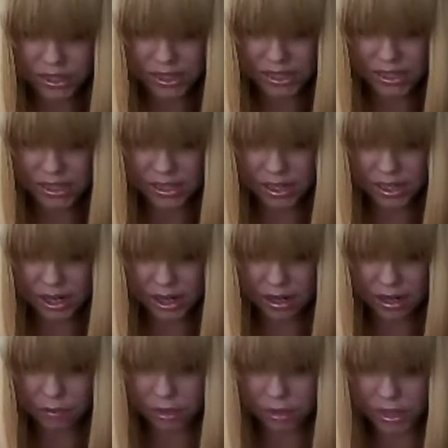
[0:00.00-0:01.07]
consider
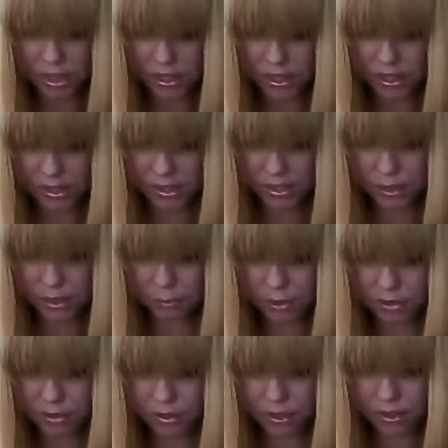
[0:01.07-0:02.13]
how he is
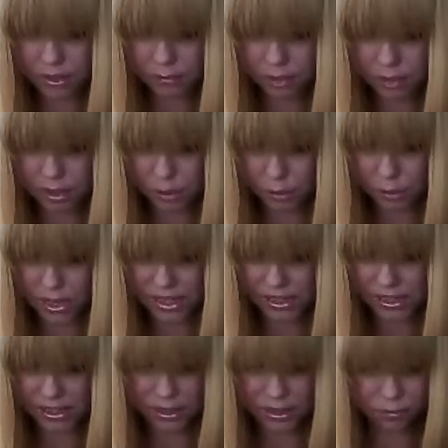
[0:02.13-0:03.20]

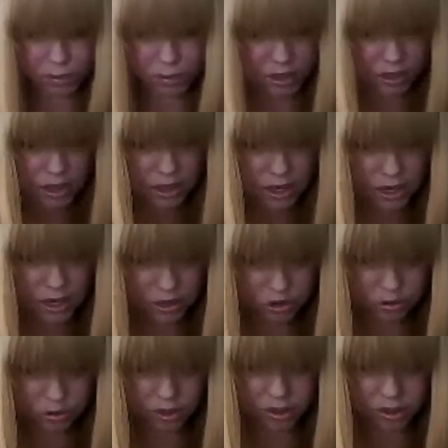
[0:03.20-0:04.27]
expressing his will and
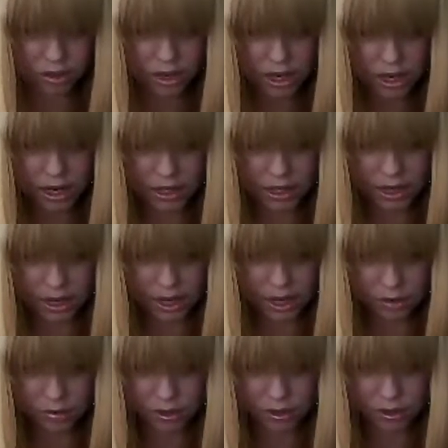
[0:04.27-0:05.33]
strength, and
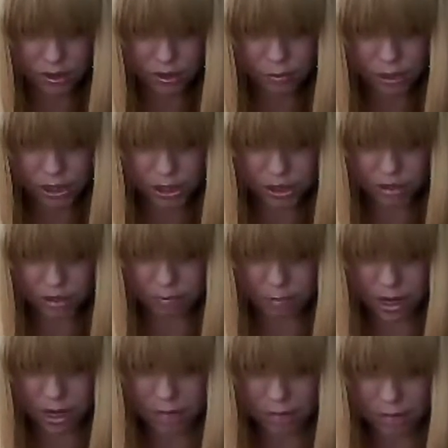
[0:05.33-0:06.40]
how the expression
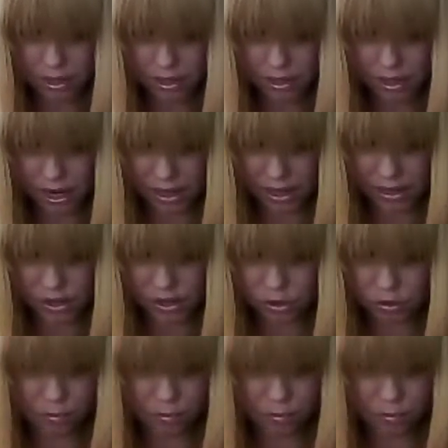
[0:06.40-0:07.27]
may be enhanced or